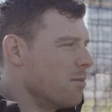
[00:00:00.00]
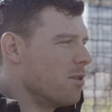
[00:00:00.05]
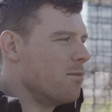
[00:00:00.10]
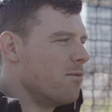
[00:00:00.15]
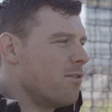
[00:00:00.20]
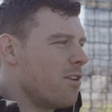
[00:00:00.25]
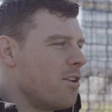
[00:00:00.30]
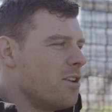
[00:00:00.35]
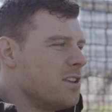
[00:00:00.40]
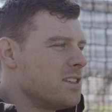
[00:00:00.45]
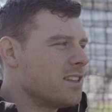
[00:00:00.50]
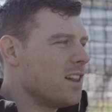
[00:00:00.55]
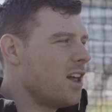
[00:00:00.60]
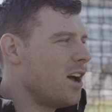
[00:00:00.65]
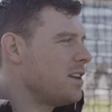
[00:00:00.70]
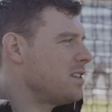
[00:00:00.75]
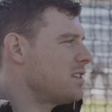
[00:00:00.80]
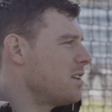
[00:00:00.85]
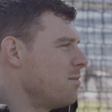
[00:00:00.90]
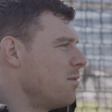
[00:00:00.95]
of them very
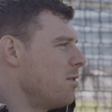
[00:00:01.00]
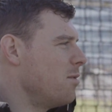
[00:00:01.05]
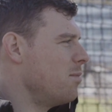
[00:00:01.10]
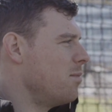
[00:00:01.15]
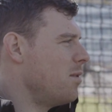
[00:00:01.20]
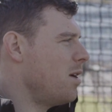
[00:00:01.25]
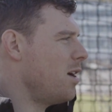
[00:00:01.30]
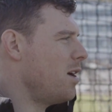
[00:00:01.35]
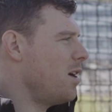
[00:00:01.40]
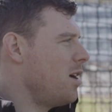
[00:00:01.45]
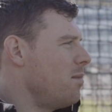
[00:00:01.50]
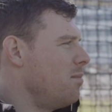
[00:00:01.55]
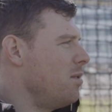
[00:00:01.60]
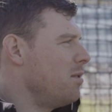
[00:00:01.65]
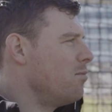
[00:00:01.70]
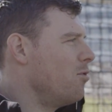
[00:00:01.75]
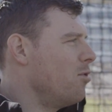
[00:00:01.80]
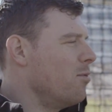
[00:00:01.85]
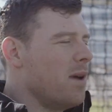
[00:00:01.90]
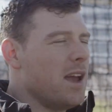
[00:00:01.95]
slight, some of them uh, a
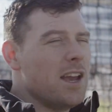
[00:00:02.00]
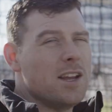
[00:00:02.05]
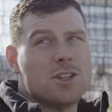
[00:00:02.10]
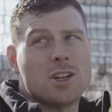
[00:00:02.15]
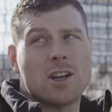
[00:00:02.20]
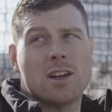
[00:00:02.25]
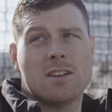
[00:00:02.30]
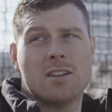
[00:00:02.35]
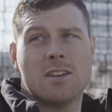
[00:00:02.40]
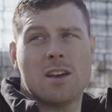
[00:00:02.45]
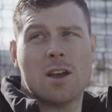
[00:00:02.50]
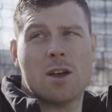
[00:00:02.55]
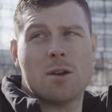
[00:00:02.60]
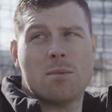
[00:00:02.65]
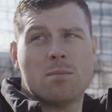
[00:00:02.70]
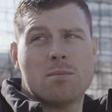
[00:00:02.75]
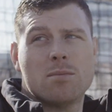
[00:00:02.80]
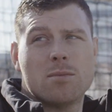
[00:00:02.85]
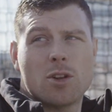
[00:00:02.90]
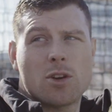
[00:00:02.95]
bit more major.
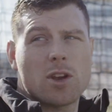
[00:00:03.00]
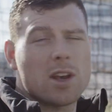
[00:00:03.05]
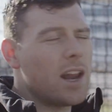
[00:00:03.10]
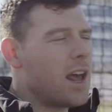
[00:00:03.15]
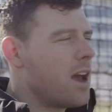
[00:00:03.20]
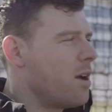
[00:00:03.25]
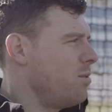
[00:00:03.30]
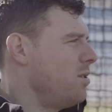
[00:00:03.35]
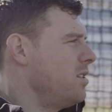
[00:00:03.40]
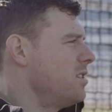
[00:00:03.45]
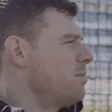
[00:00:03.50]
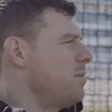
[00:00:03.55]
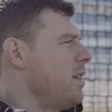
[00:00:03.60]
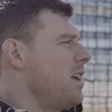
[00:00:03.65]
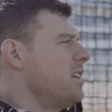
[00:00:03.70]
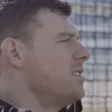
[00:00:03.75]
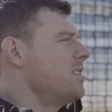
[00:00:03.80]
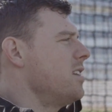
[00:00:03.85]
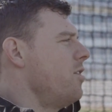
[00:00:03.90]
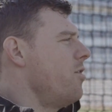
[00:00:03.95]
Um, looking at how we
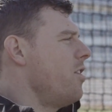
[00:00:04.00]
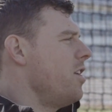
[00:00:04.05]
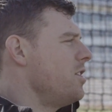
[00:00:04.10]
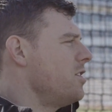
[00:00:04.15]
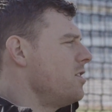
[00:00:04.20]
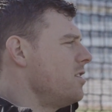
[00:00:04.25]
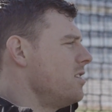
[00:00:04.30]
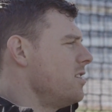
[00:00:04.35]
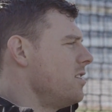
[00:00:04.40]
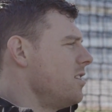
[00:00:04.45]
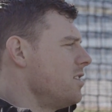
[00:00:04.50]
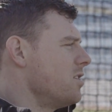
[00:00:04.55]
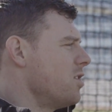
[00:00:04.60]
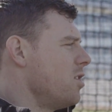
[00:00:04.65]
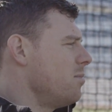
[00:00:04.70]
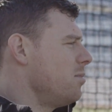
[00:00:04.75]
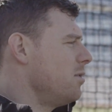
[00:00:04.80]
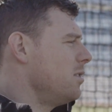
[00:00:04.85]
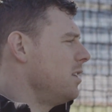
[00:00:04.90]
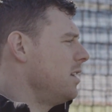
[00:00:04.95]
display acceleration as an
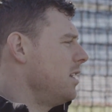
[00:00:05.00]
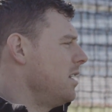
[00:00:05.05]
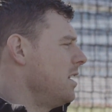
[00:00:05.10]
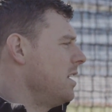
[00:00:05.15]
example.